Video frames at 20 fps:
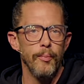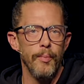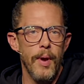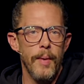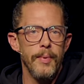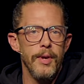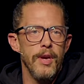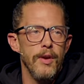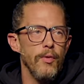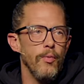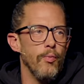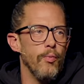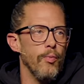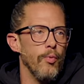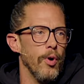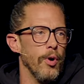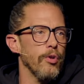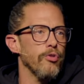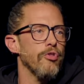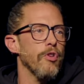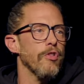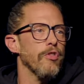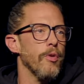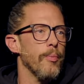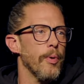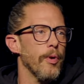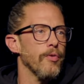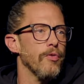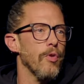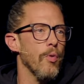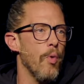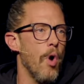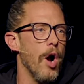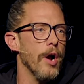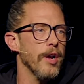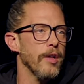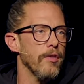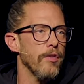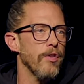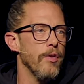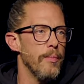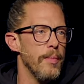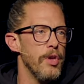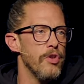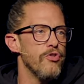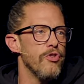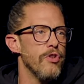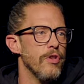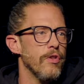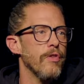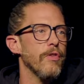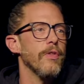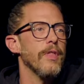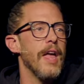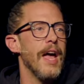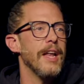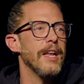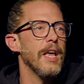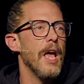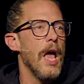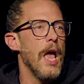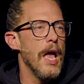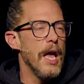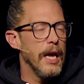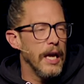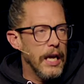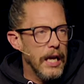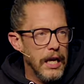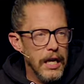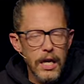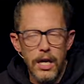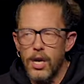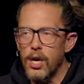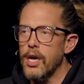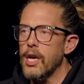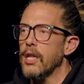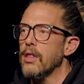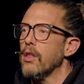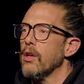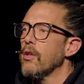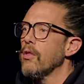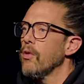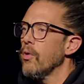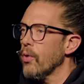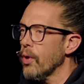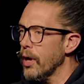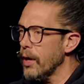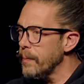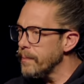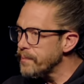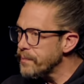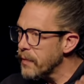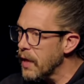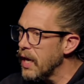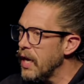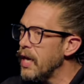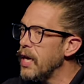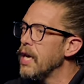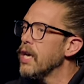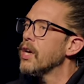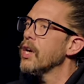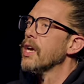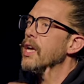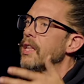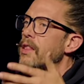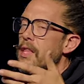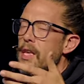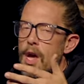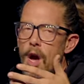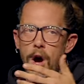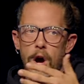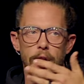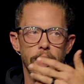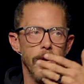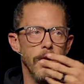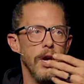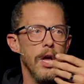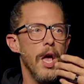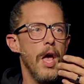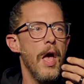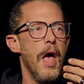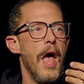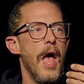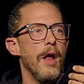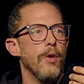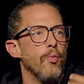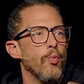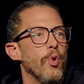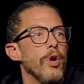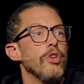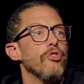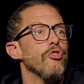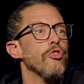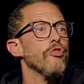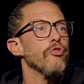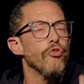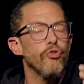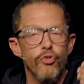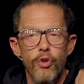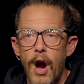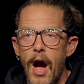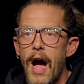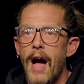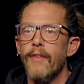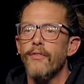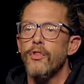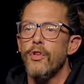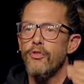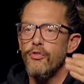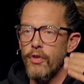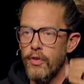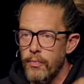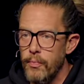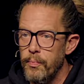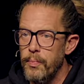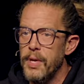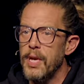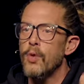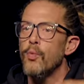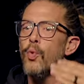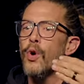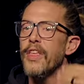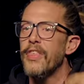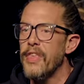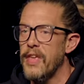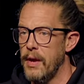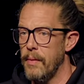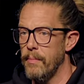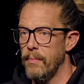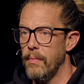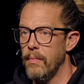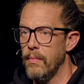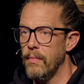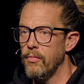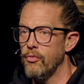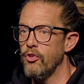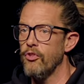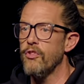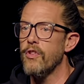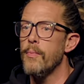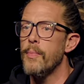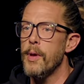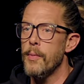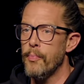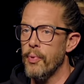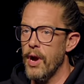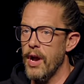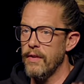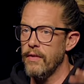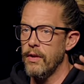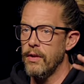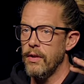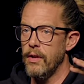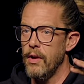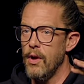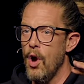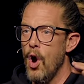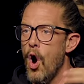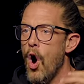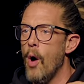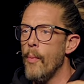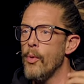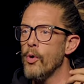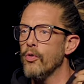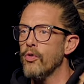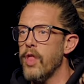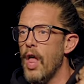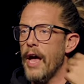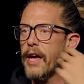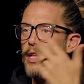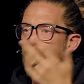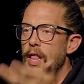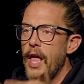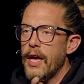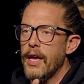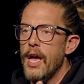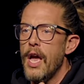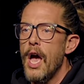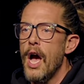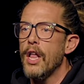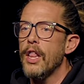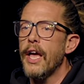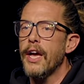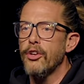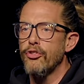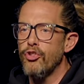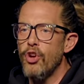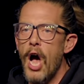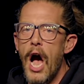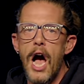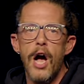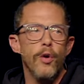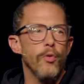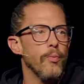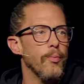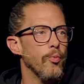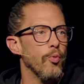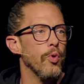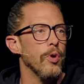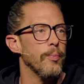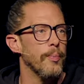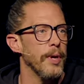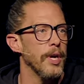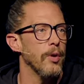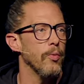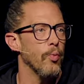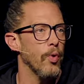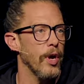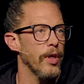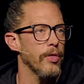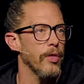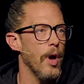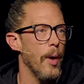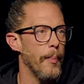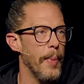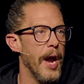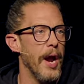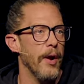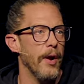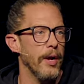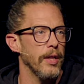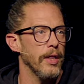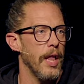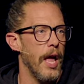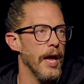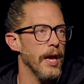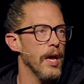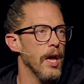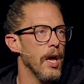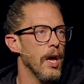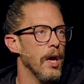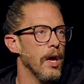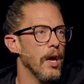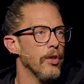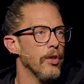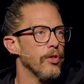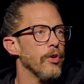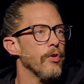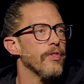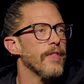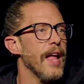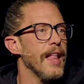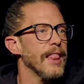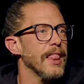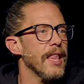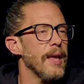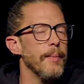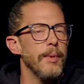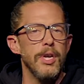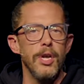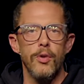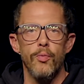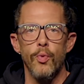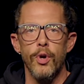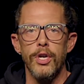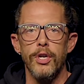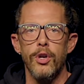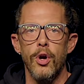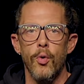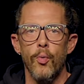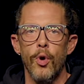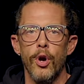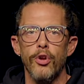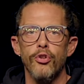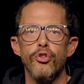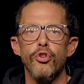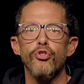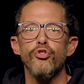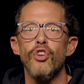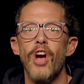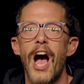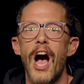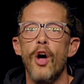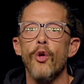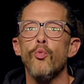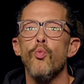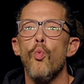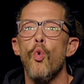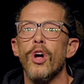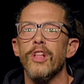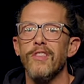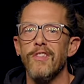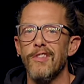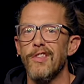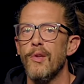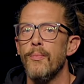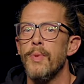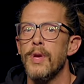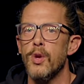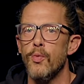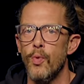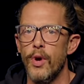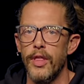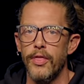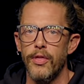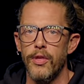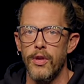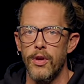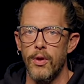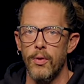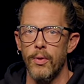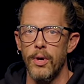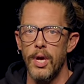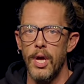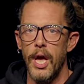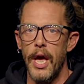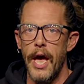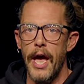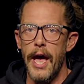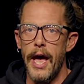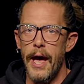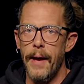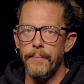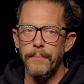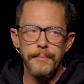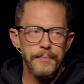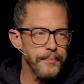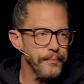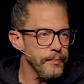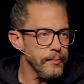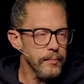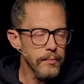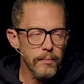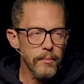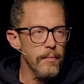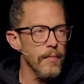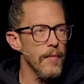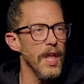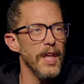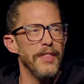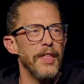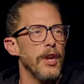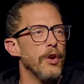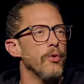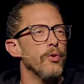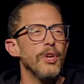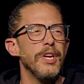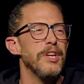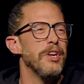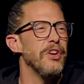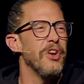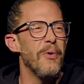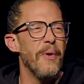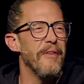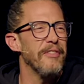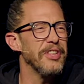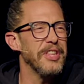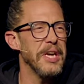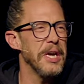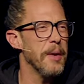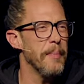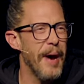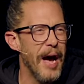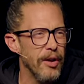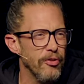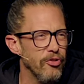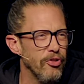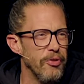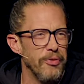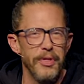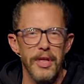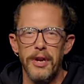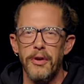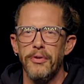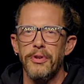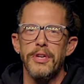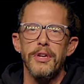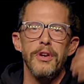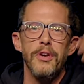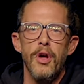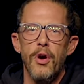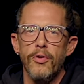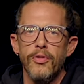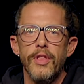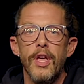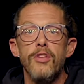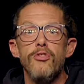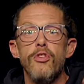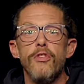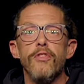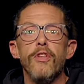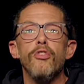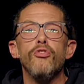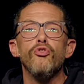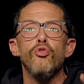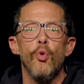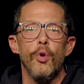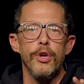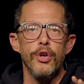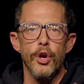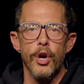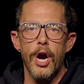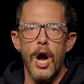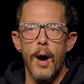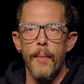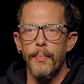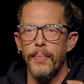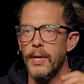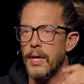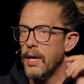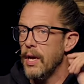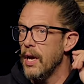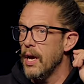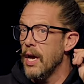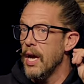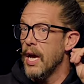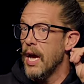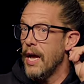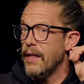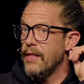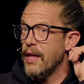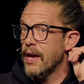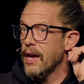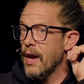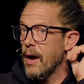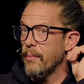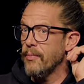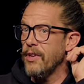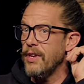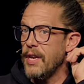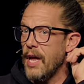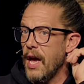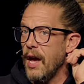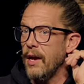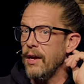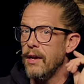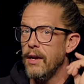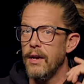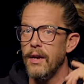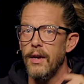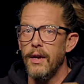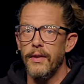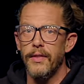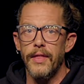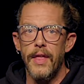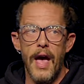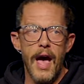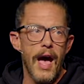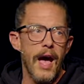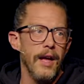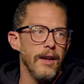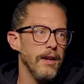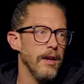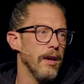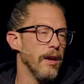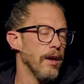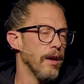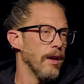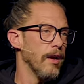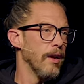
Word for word: Maybe we were just supposed to walk in submission so that he could get the glory, he could get the honor, and we just strive to just be with him, just to be present. Almost like a child would be with a parent. Like, there's that limited window where your child wants to be with you. And they don't need to know everything about you. They don't need to know. They just enjoy your company. And then comes a day that